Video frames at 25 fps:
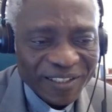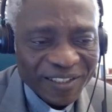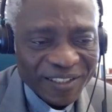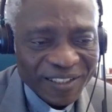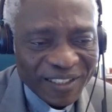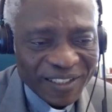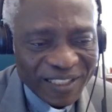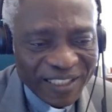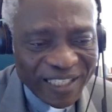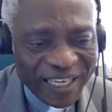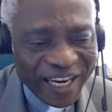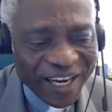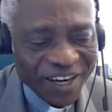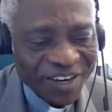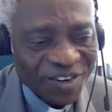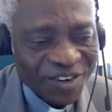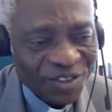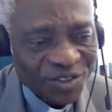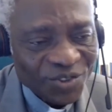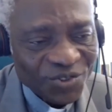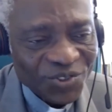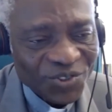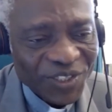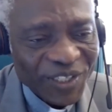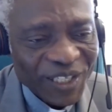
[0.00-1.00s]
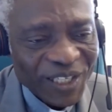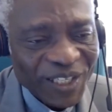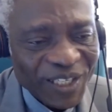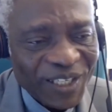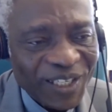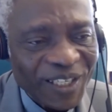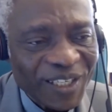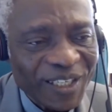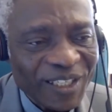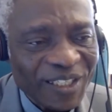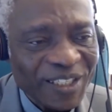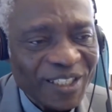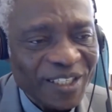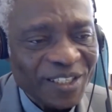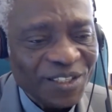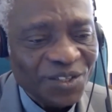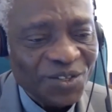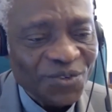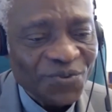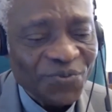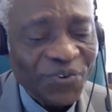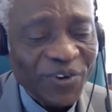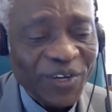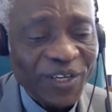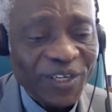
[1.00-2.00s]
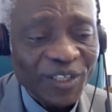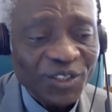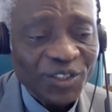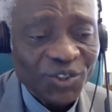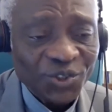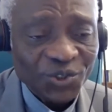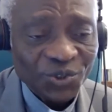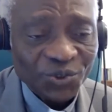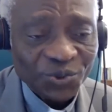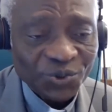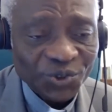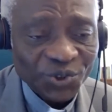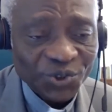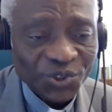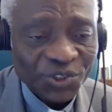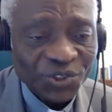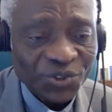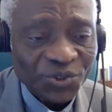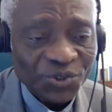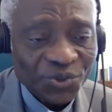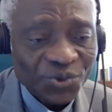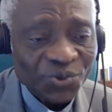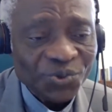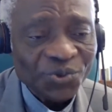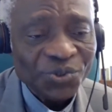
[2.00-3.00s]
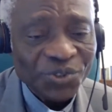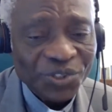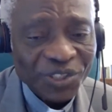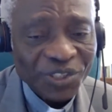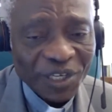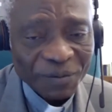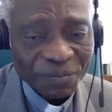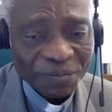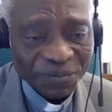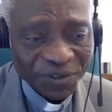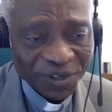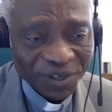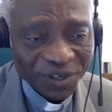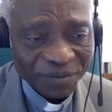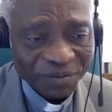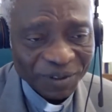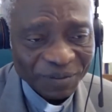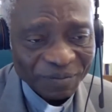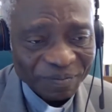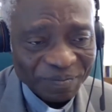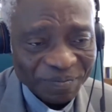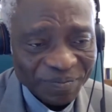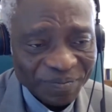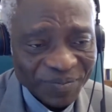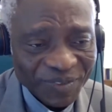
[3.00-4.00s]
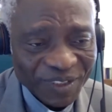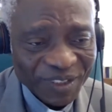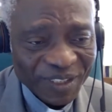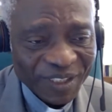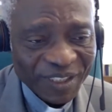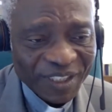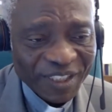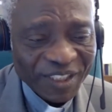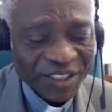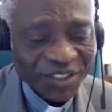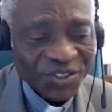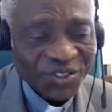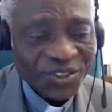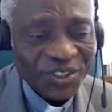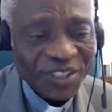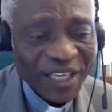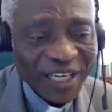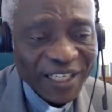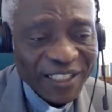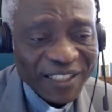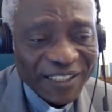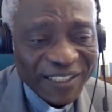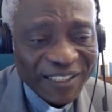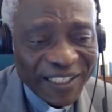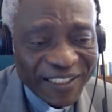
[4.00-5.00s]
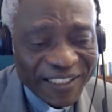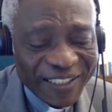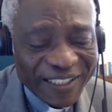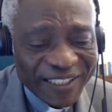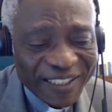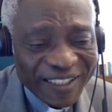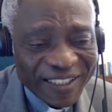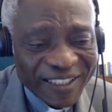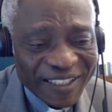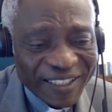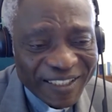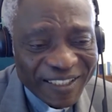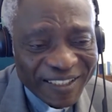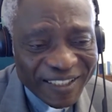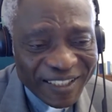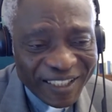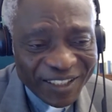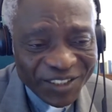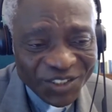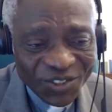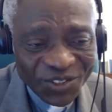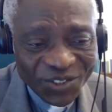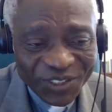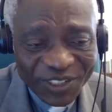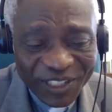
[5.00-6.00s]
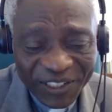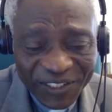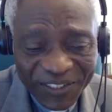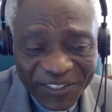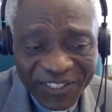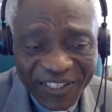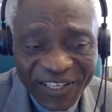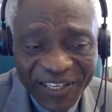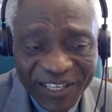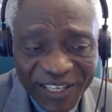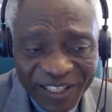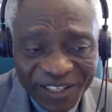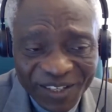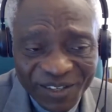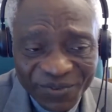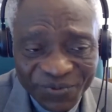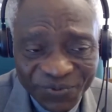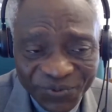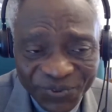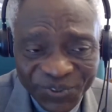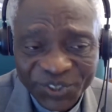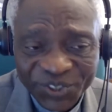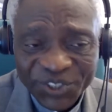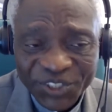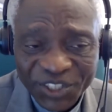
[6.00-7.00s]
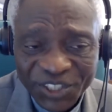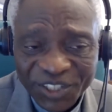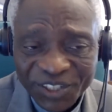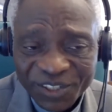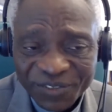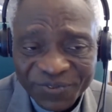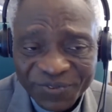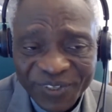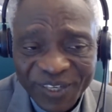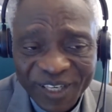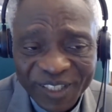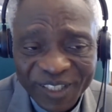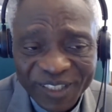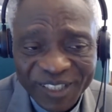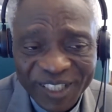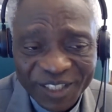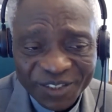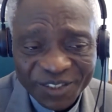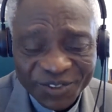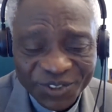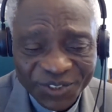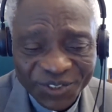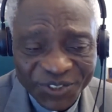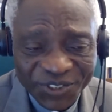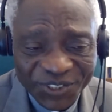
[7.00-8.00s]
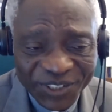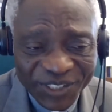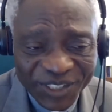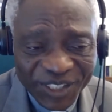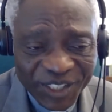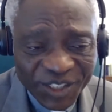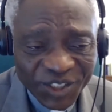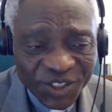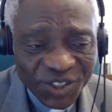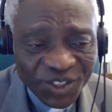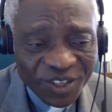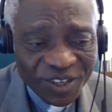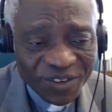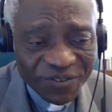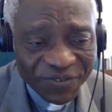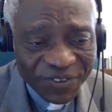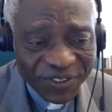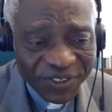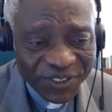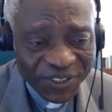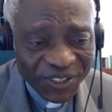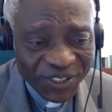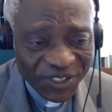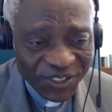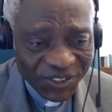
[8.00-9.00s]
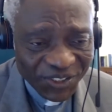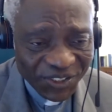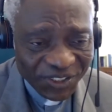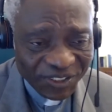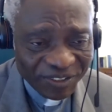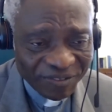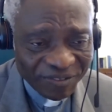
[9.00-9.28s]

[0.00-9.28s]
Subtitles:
dialogue together to find a solution to the problem. So that is the thing. So the third feature of Laudato Si is conversation.